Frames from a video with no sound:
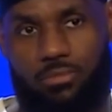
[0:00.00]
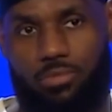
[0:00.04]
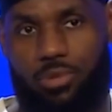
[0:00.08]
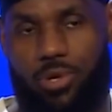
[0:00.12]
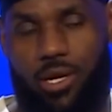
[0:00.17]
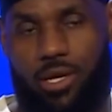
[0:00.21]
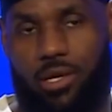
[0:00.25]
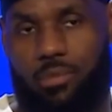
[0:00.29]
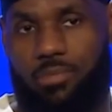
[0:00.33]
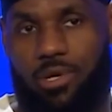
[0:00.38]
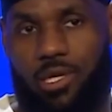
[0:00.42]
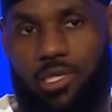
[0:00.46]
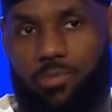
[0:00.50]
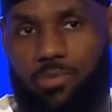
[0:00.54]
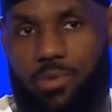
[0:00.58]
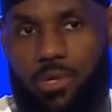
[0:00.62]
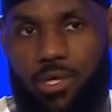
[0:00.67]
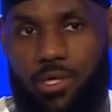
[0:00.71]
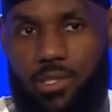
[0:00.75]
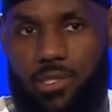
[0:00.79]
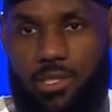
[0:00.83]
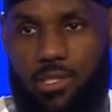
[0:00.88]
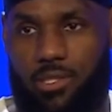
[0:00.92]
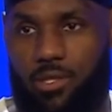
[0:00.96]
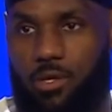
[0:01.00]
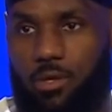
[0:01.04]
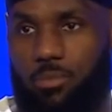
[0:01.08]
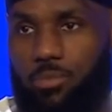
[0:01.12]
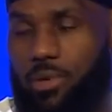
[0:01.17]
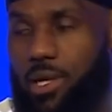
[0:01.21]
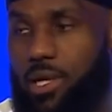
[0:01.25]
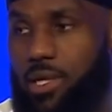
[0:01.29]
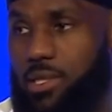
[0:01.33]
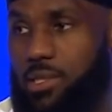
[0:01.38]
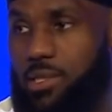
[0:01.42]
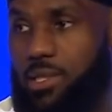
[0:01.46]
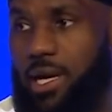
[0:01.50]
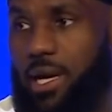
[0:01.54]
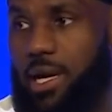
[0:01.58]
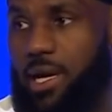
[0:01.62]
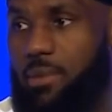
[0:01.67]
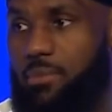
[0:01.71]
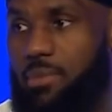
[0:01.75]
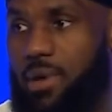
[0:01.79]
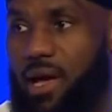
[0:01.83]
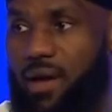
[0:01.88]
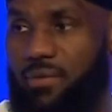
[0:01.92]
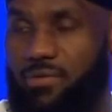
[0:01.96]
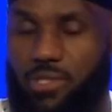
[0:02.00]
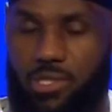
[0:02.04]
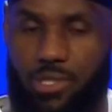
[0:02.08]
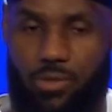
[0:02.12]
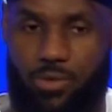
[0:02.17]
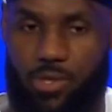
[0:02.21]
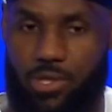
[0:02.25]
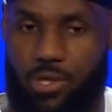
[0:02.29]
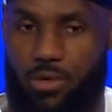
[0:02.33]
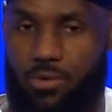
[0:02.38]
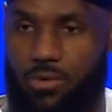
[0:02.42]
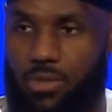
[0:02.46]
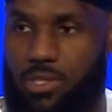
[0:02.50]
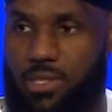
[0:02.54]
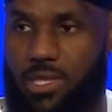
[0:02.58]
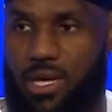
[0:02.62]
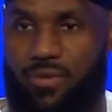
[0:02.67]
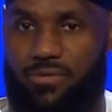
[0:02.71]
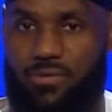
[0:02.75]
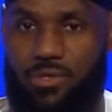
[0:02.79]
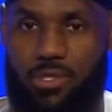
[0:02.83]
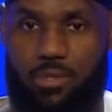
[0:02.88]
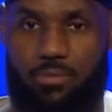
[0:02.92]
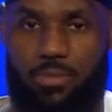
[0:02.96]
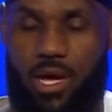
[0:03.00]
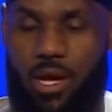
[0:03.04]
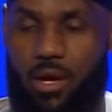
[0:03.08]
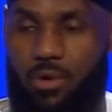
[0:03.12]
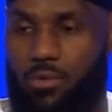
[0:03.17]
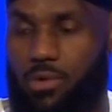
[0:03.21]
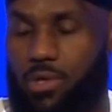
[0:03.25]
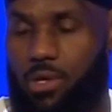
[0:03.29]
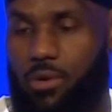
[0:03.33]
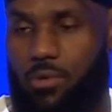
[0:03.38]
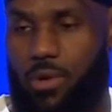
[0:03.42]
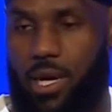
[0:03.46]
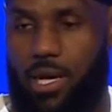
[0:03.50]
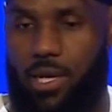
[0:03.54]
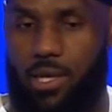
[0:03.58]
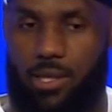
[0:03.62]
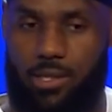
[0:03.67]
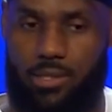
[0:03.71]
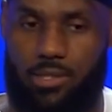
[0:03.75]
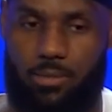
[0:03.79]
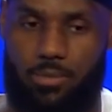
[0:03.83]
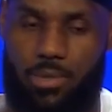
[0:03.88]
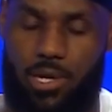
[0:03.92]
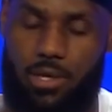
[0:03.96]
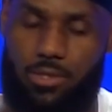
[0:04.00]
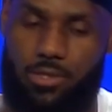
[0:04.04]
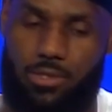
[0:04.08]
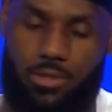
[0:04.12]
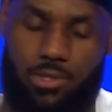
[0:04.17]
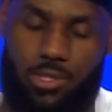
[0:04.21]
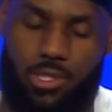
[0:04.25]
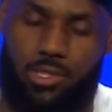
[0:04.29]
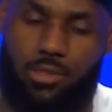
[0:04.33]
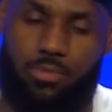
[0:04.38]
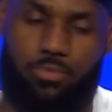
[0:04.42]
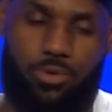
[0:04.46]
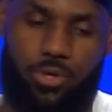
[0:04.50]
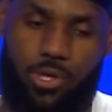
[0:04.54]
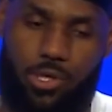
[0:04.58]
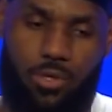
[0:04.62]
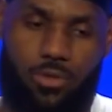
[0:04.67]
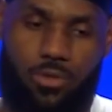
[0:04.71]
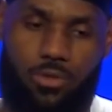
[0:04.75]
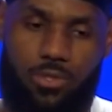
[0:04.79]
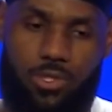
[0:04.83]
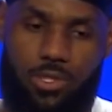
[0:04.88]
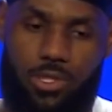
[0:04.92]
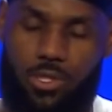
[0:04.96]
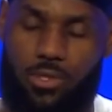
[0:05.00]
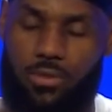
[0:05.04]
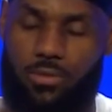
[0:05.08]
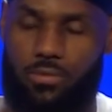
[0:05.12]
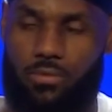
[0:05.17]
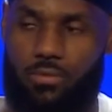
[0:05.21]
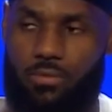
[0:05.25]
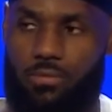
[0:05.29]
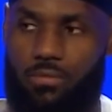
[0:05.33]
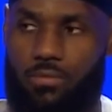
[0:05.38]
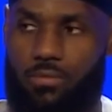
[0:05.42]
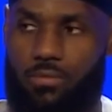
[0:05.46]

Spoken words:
probably the best players that's going to play this game. Obviously, we know what Steph is about. We know what AD is about. So it's just pretty cool still.